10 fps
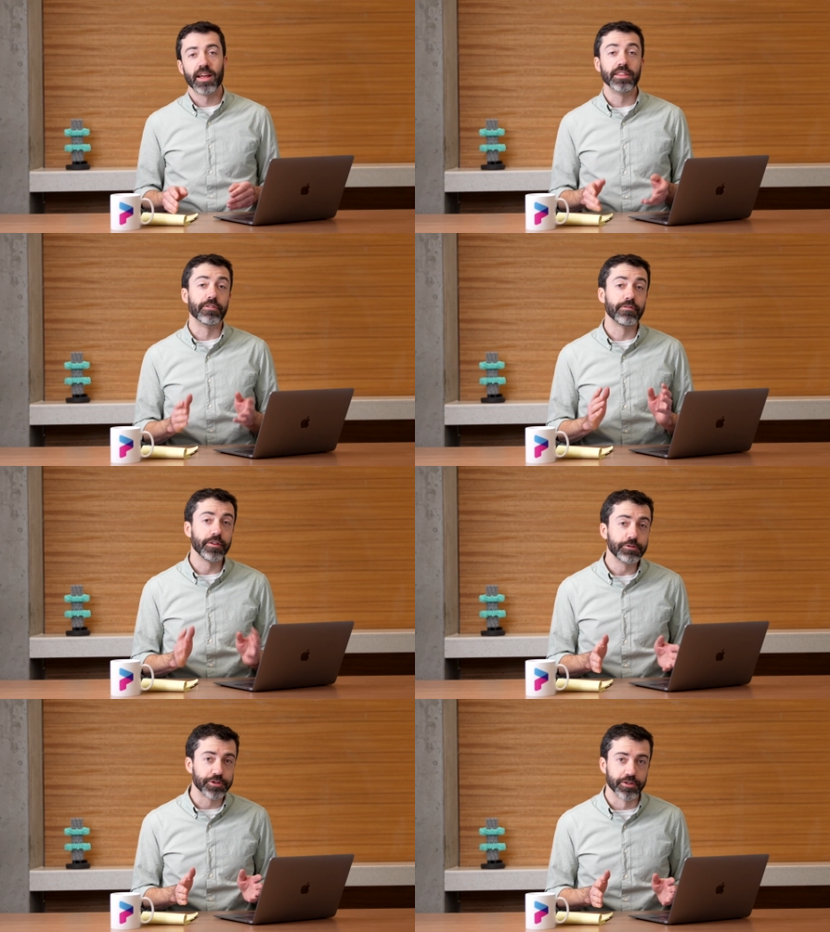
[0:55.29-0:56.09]
In the
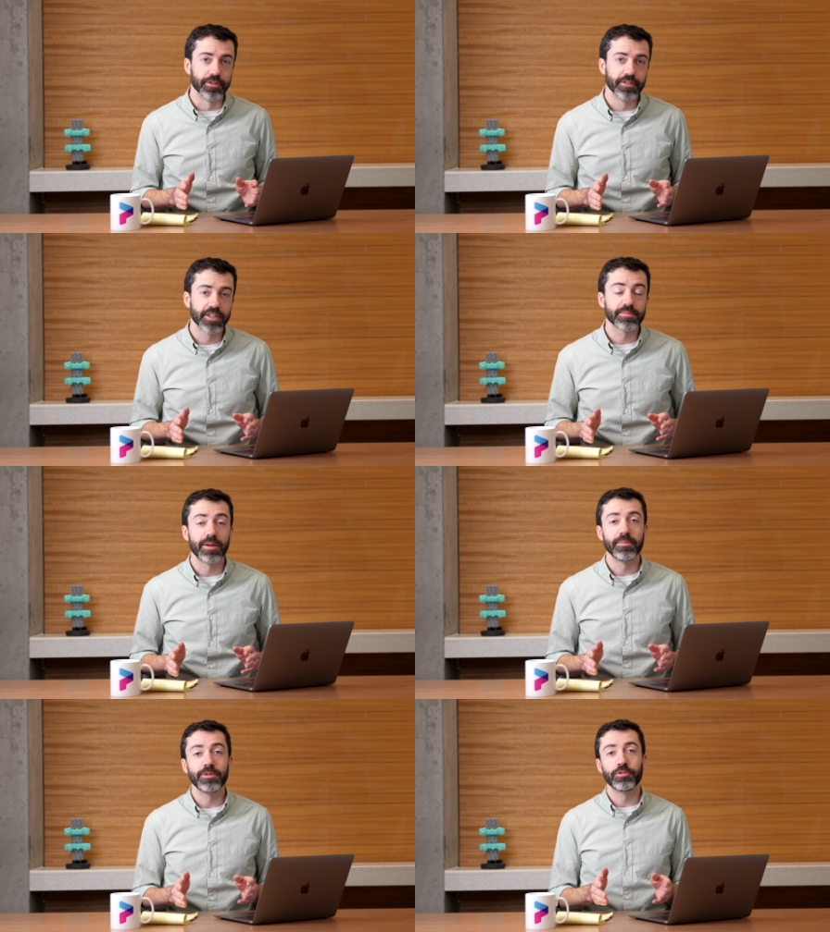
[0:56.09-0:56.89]
future, this
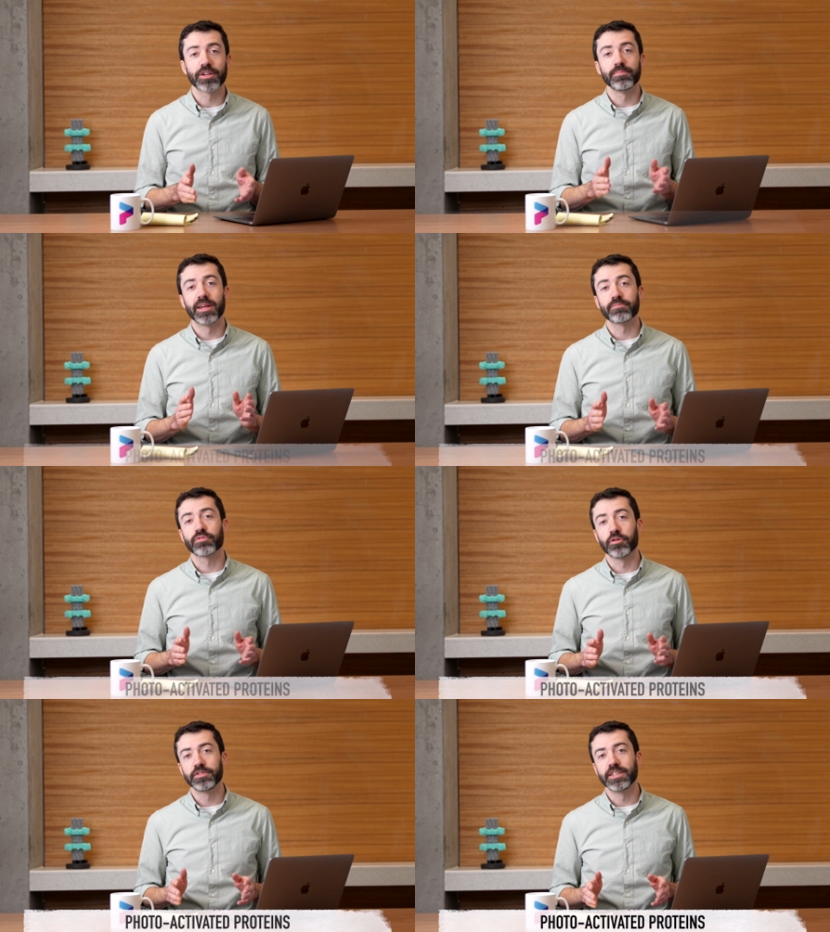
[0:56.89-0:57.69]
might mean we could make
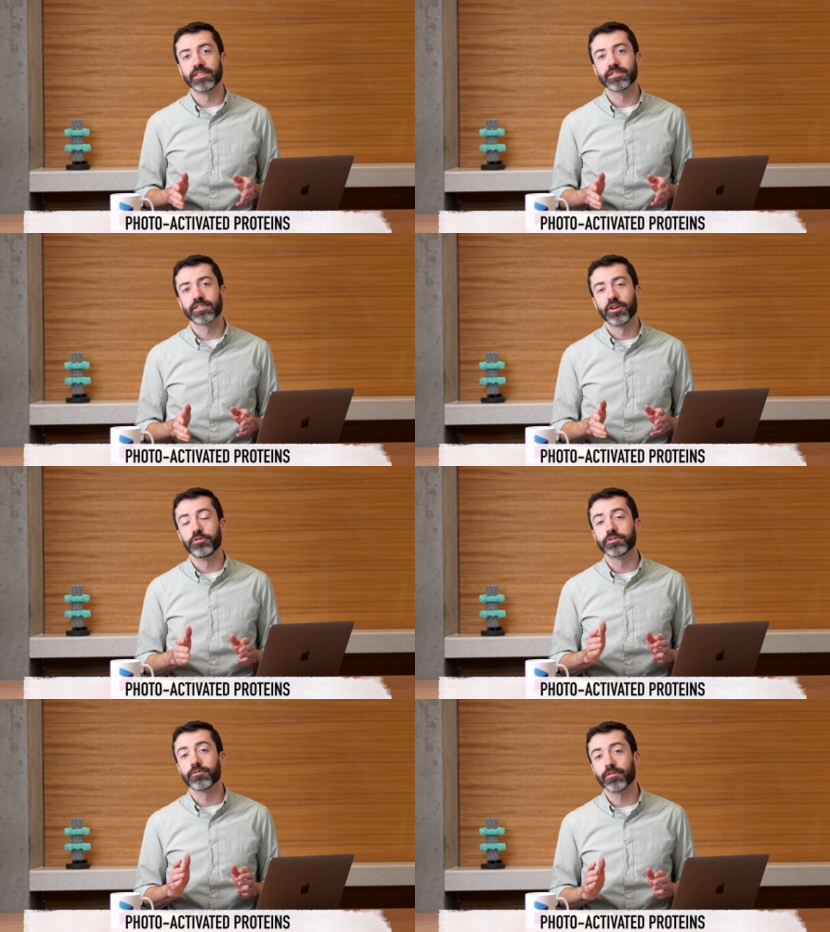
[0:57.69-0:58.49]
proteins
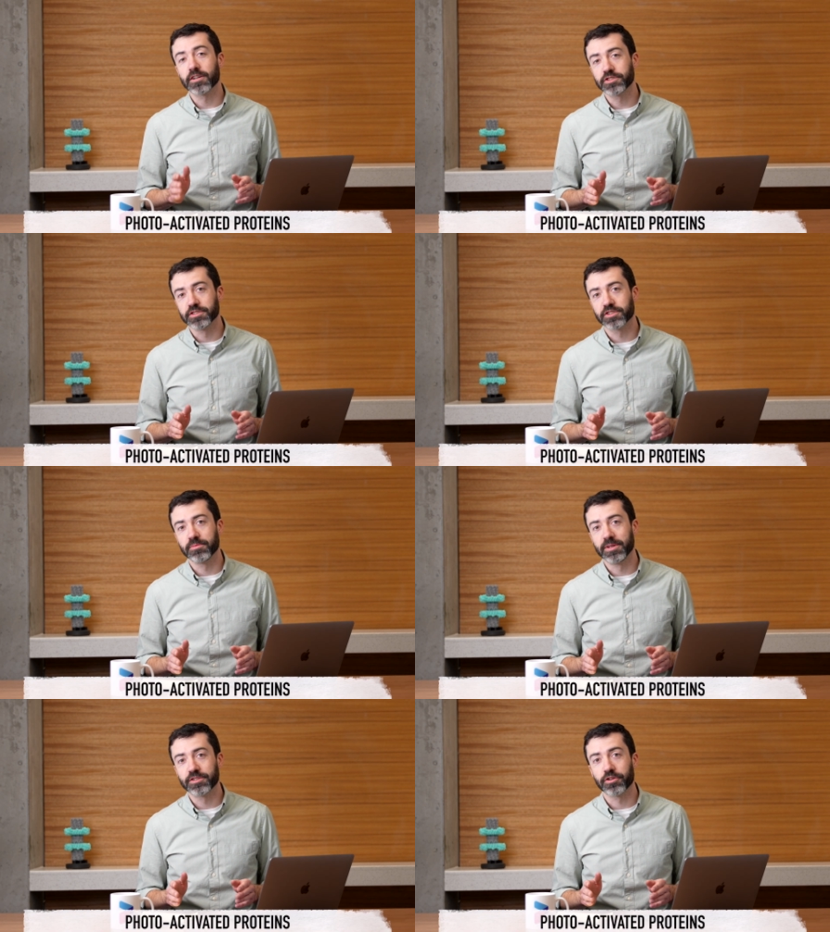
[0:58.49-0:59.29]
whose functions could
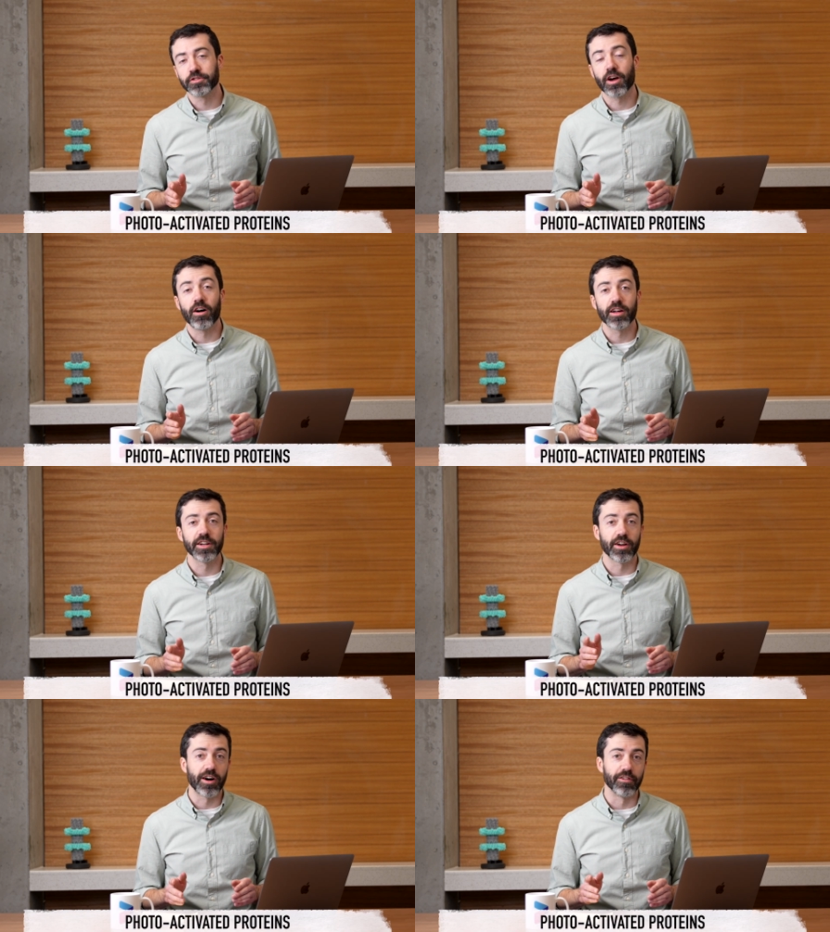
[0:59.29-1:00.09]
be turned on and
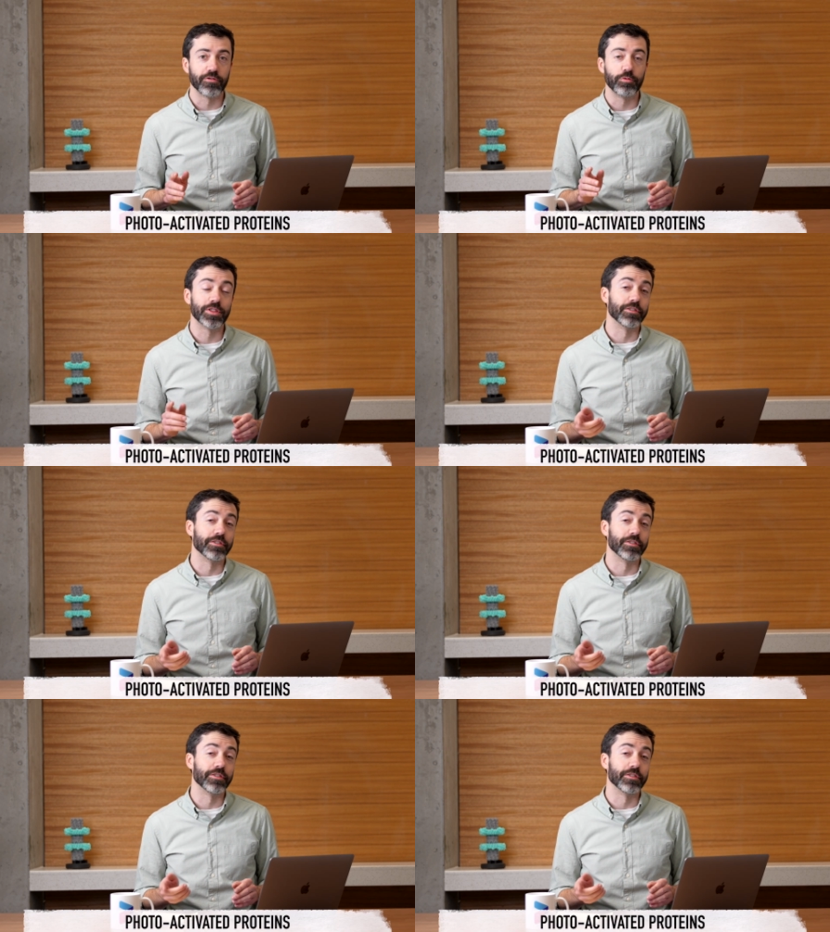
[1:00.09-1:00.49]
off with the